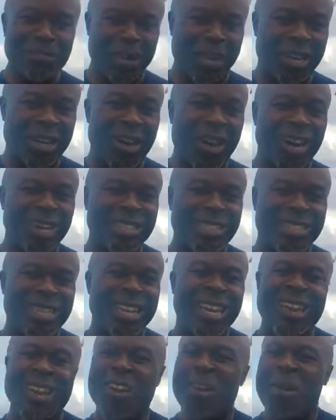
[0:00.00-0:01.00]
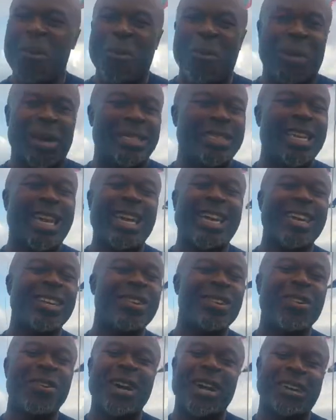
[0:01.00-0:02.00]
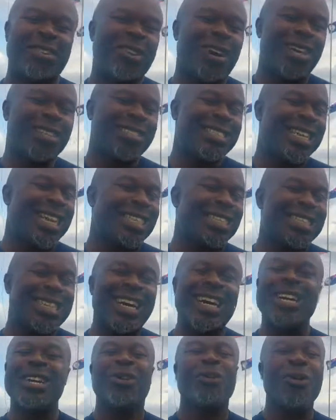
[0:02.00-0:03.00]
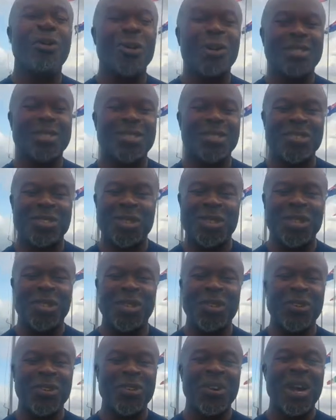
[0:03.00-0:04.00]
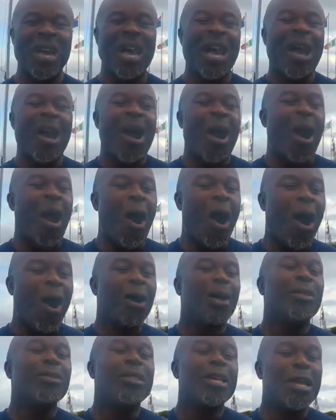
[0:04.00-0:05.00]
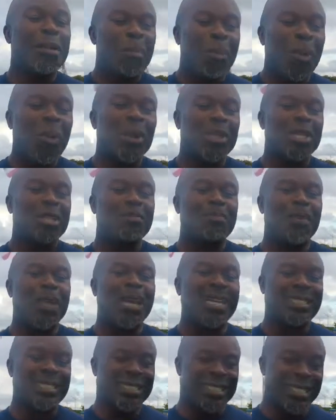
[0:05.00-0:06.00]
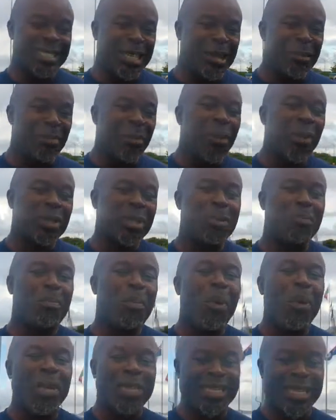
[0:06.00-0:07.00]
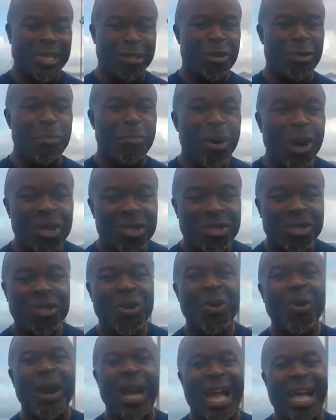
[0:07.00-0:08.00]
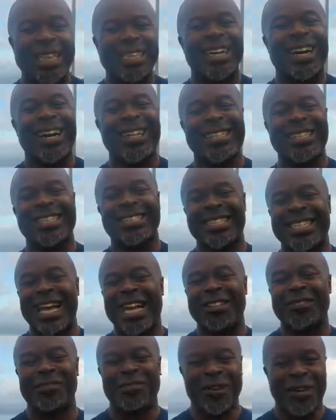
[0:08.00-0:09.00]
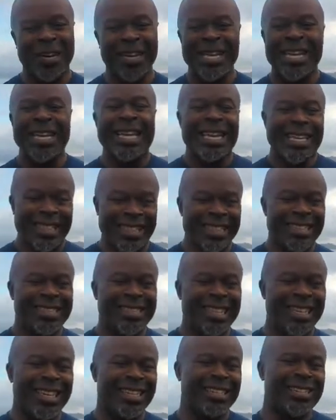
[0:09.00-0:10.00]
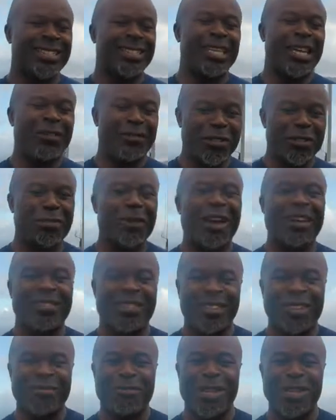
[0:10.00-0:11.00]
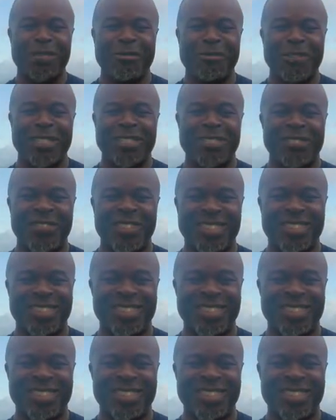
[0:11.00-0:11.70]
because we're taking you across the entire course to show you all the important places and the important points that you must know and understand for this year's Nevis Marathon Running Festival.